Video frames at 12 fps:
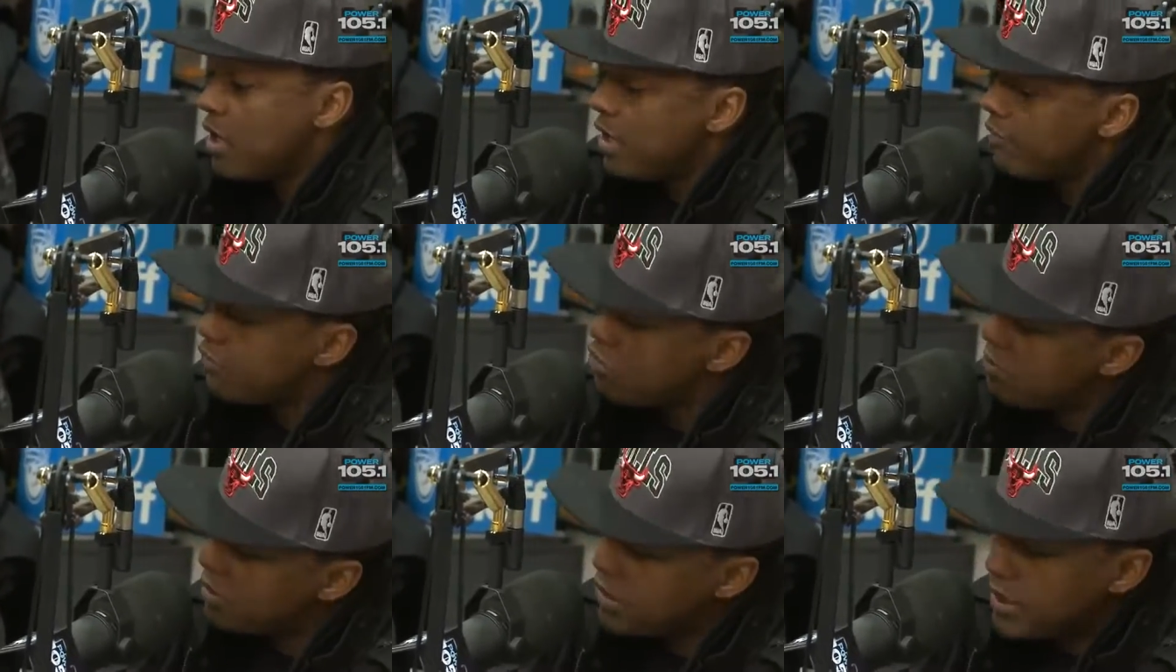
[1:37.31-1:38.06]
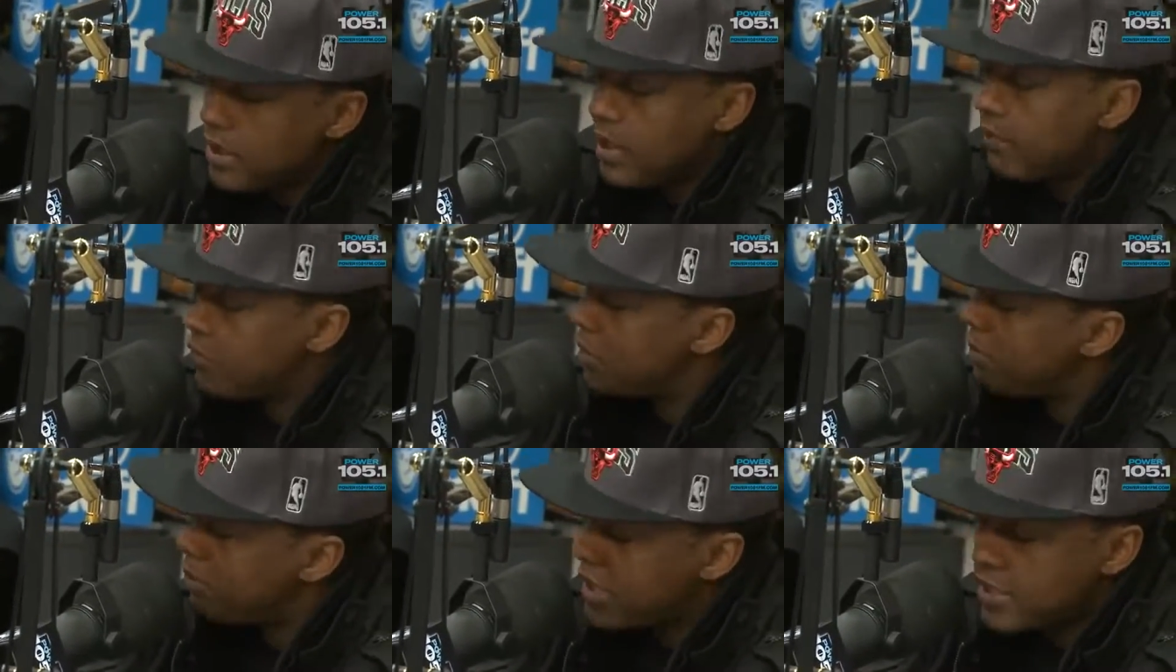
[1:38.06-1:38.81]
If you believe, the
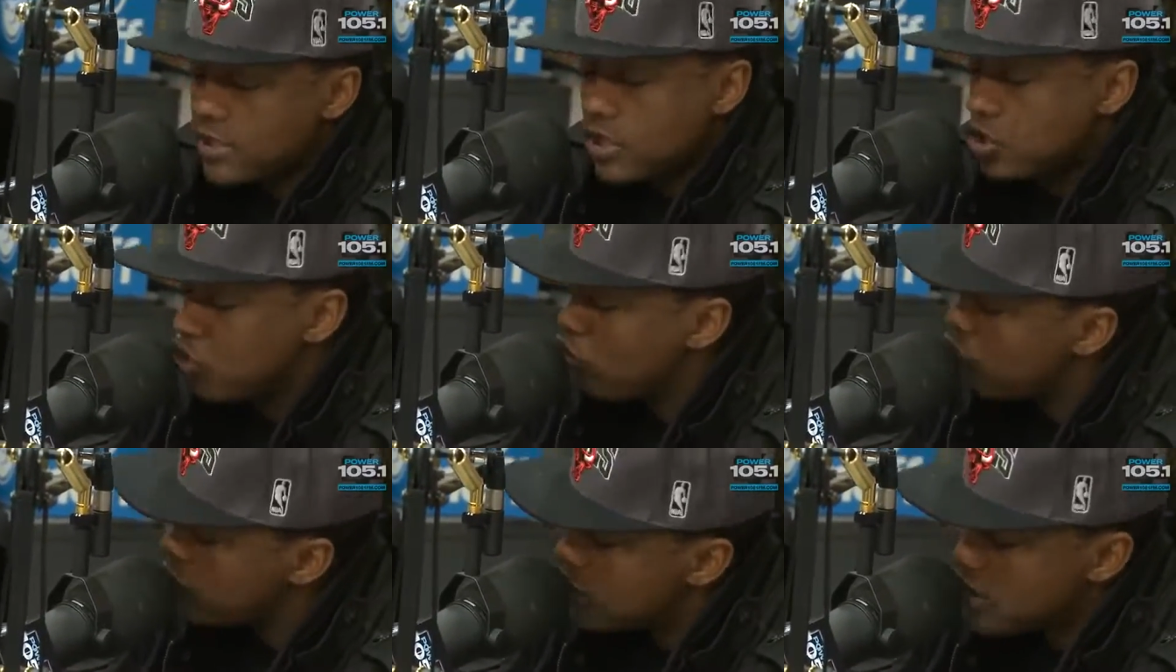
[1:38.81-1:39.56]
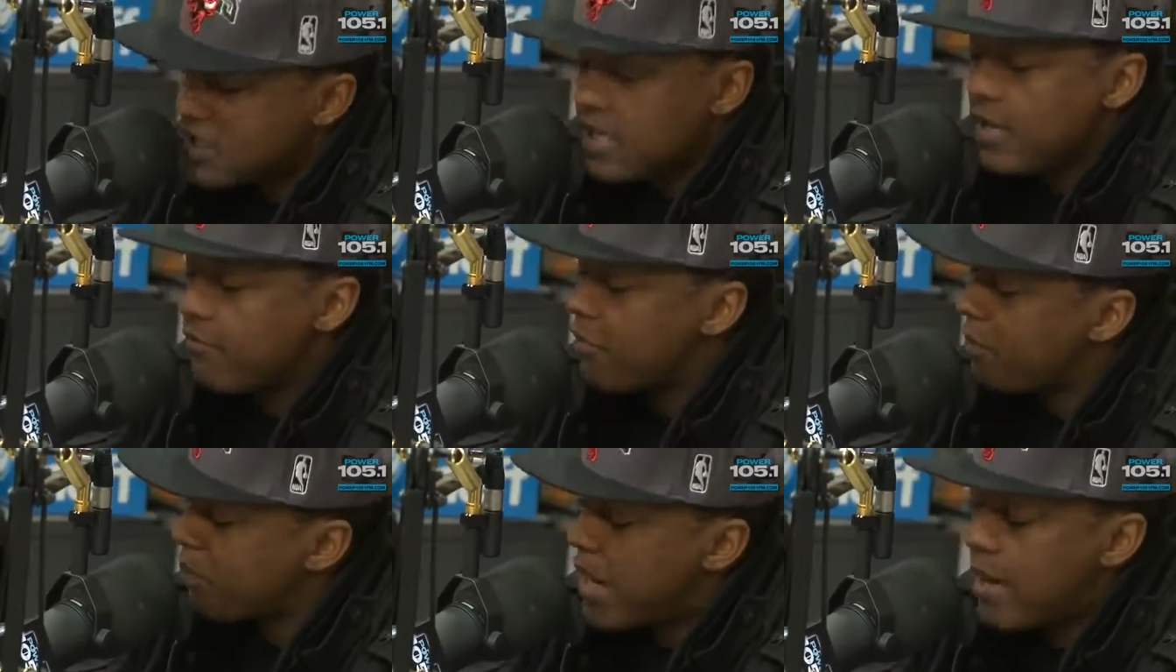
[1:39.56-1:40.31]
blessings you'll receive will
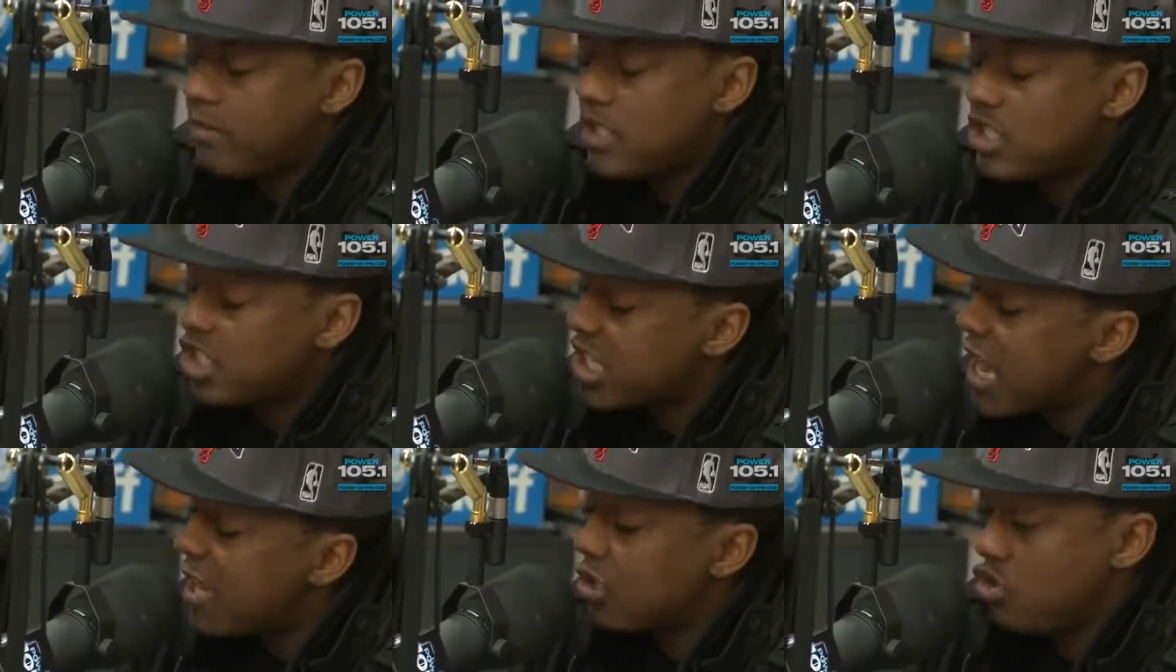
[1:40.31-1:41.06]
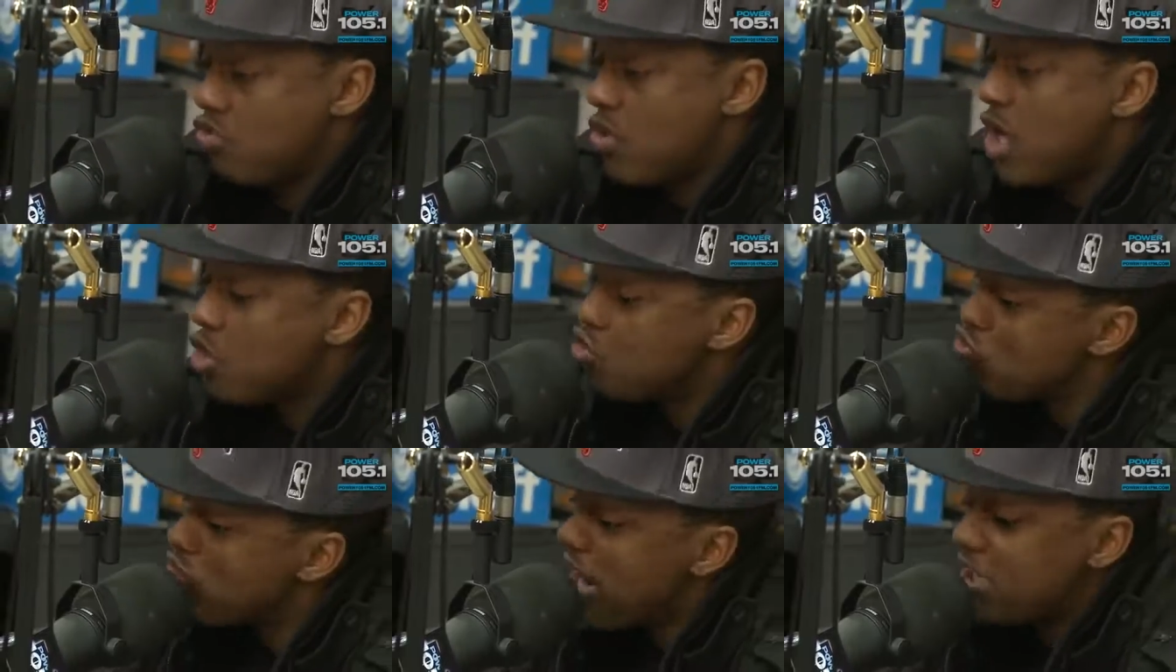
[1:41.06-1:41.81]
probably shock you.
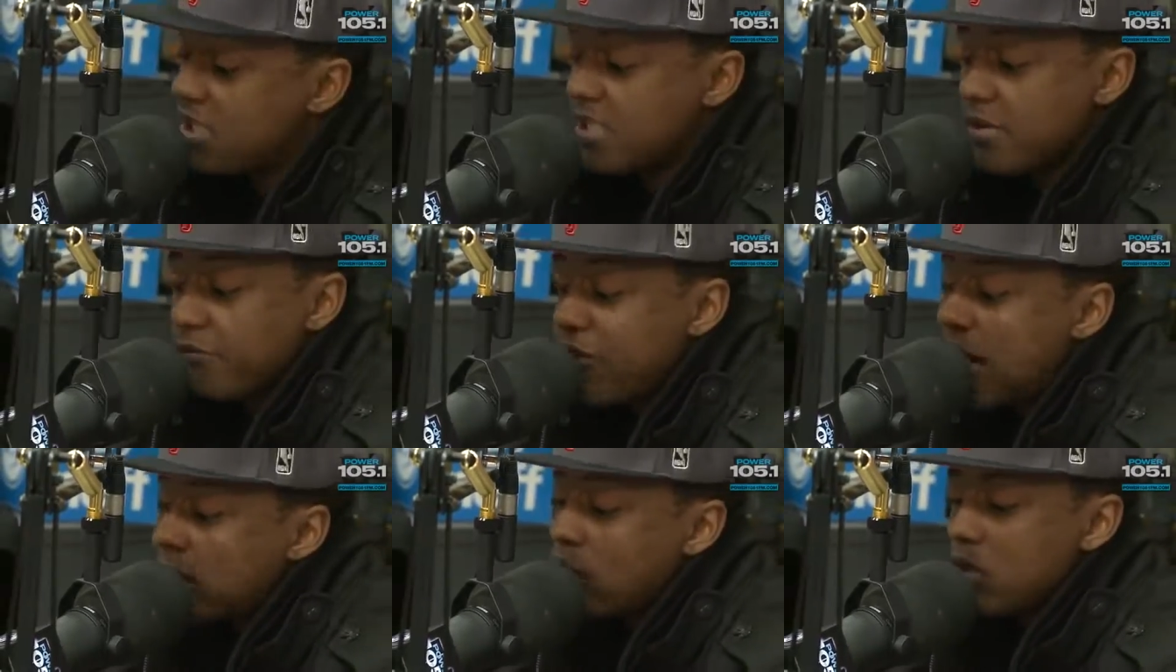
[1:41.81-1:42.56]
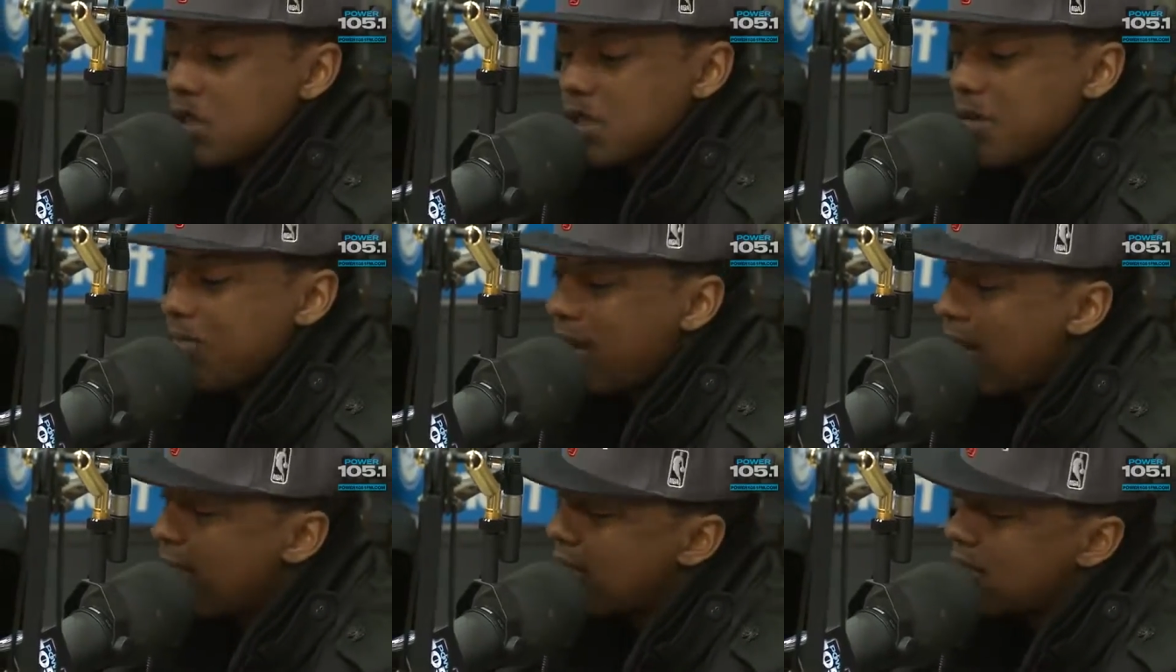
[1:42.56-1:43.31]
You righteous and follow his
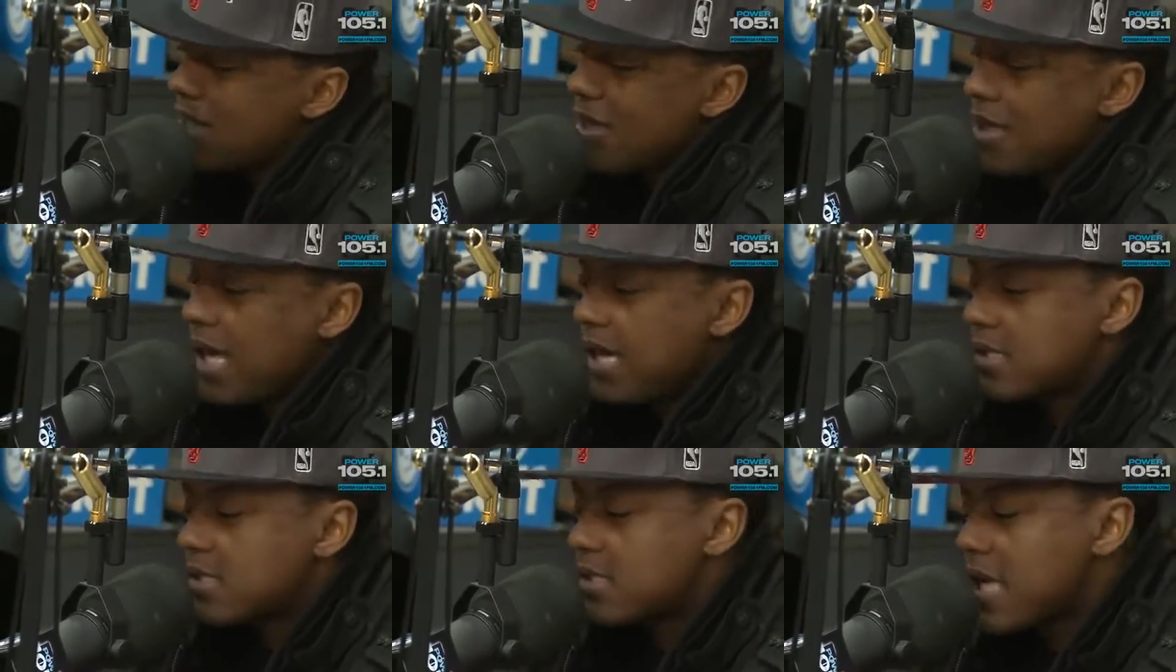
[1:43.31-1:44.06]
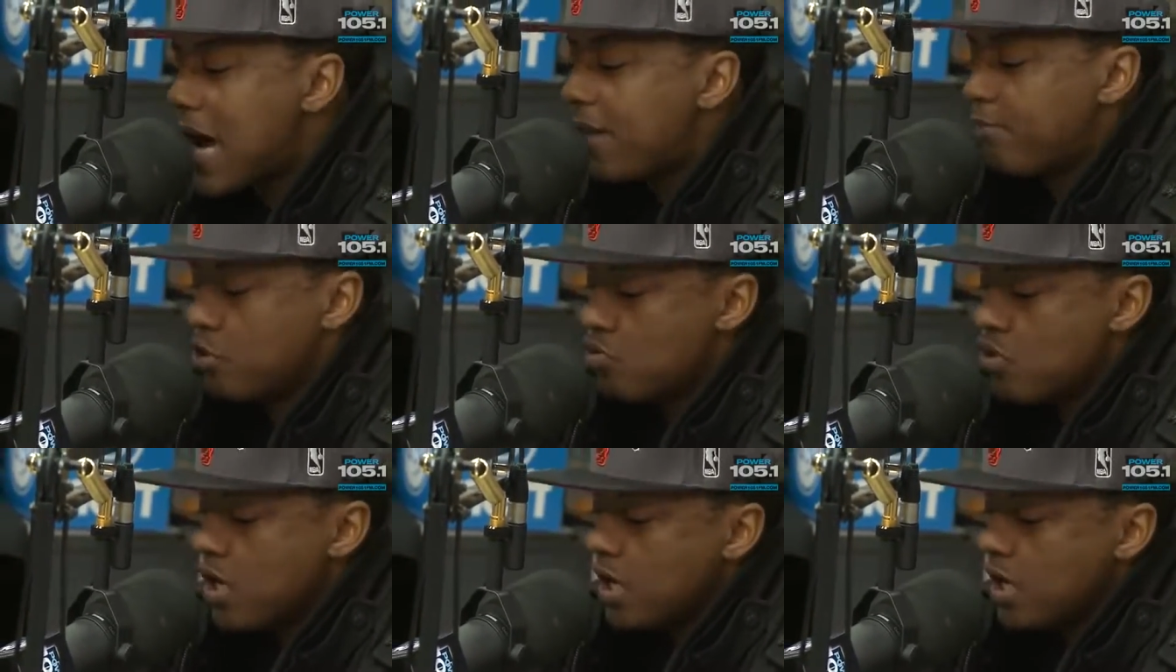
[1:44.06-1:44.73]
commandments, they can't stop you.